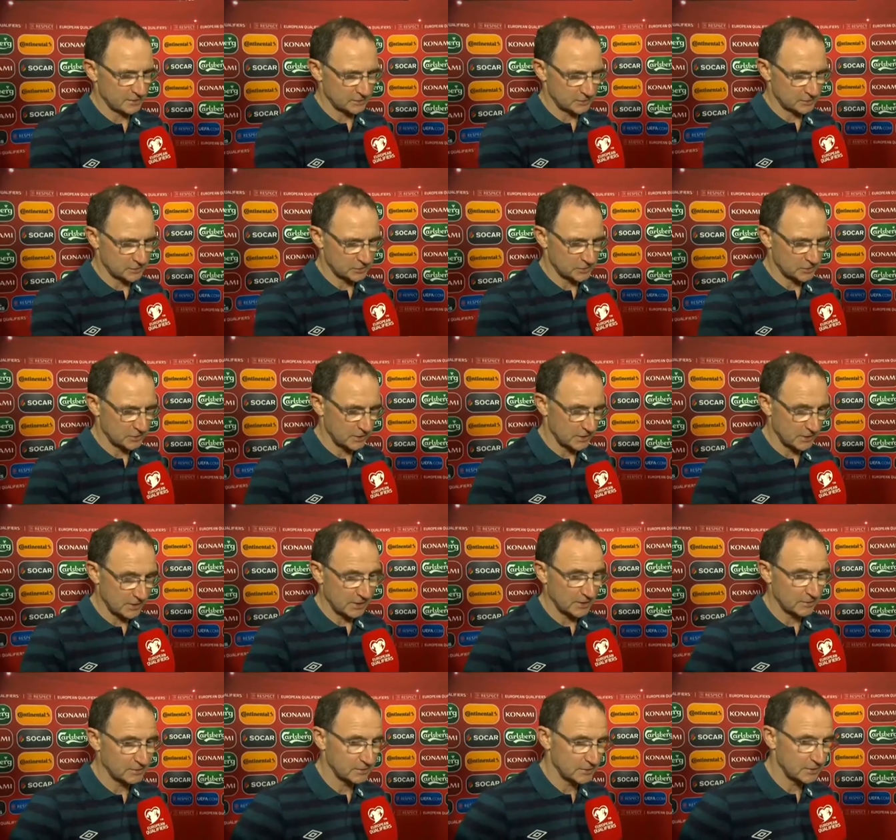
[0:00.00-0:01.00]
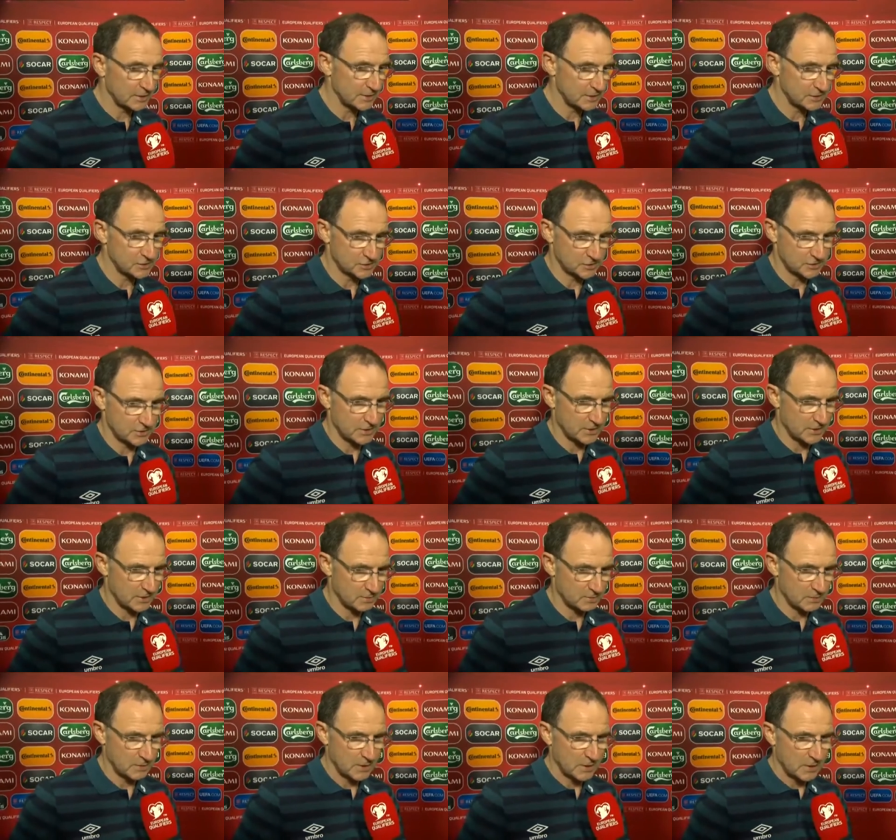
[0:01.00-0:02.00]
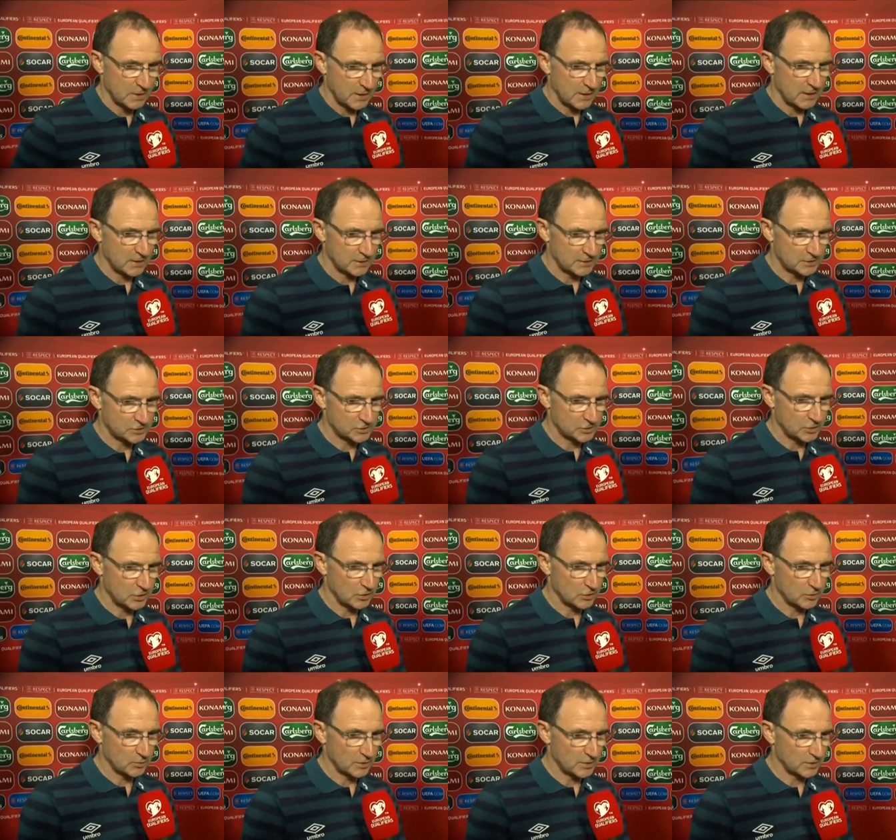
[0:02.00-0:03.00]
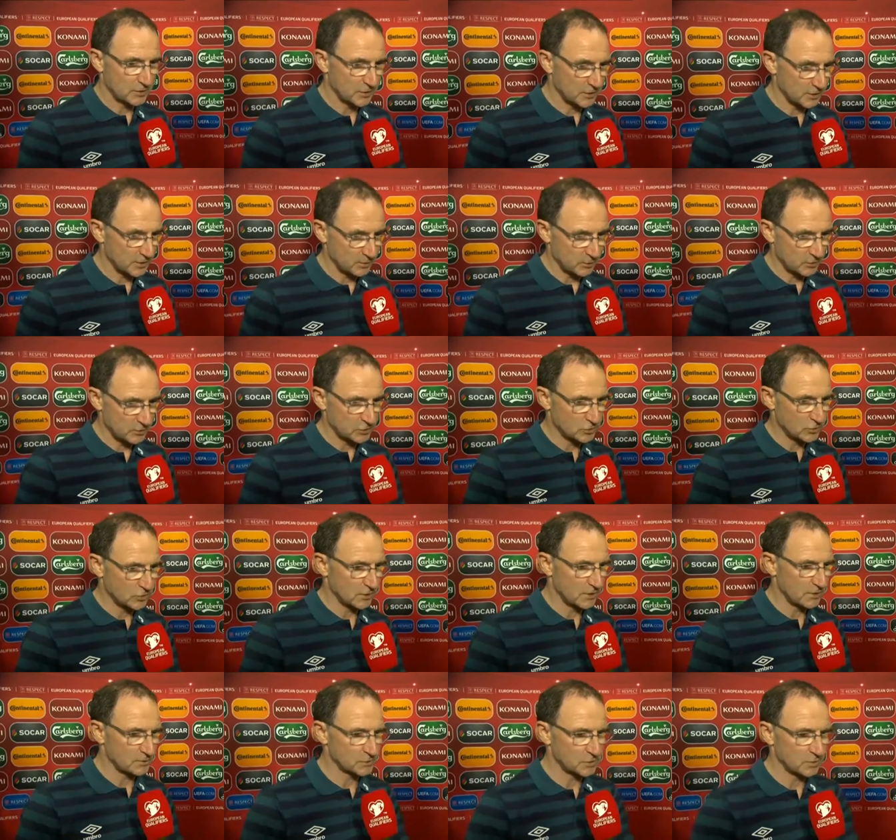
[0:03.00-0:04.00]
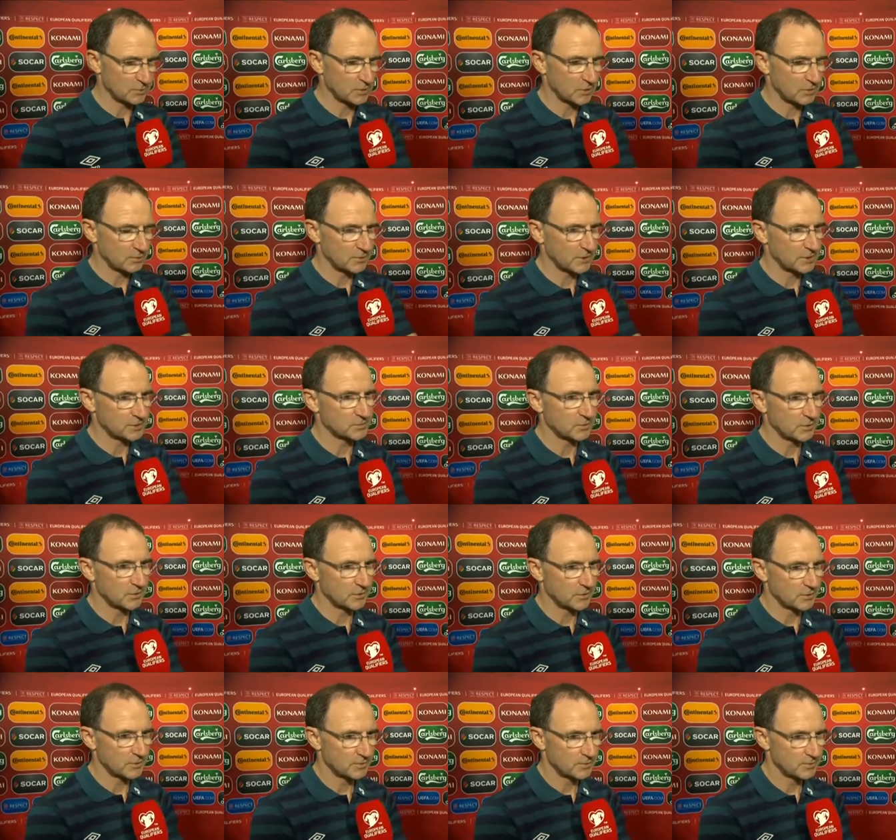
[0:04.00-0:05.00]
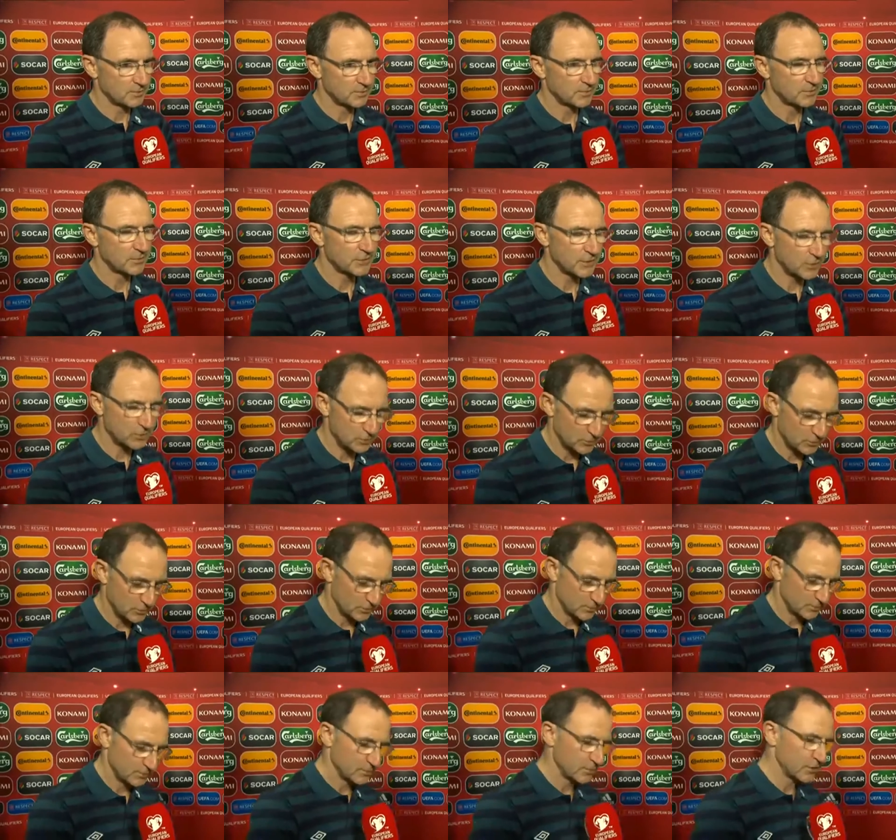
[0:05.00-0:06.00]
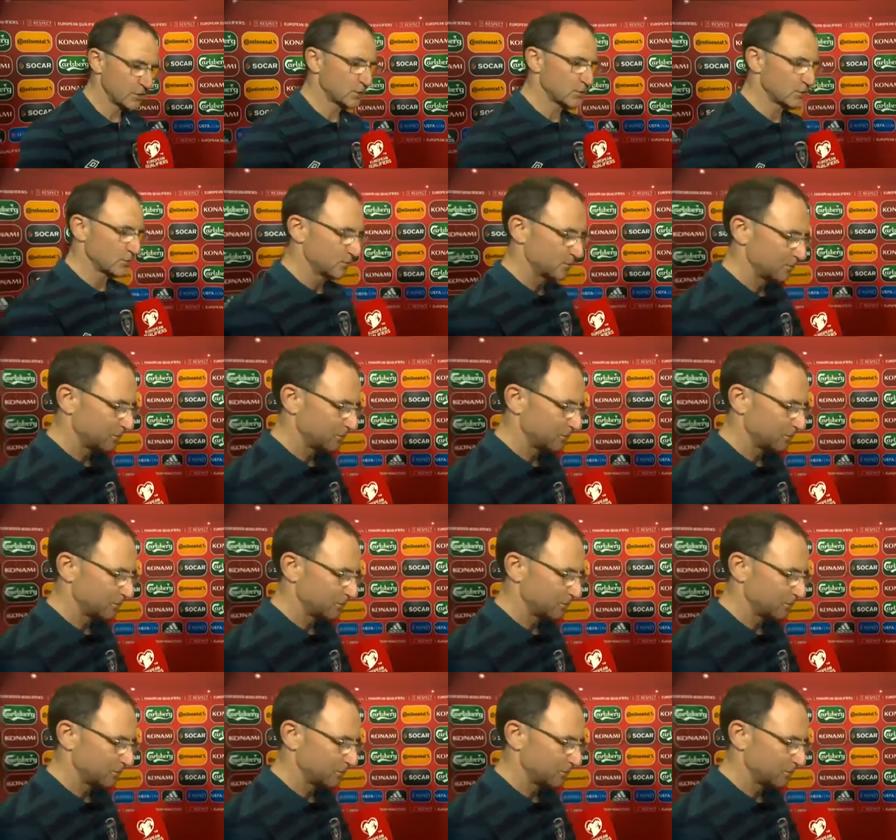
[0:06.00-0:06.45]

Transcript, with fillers: and and at least um, at least now we can think about the two games coming up next month. Well, congratulations! Thank I'm you. Thank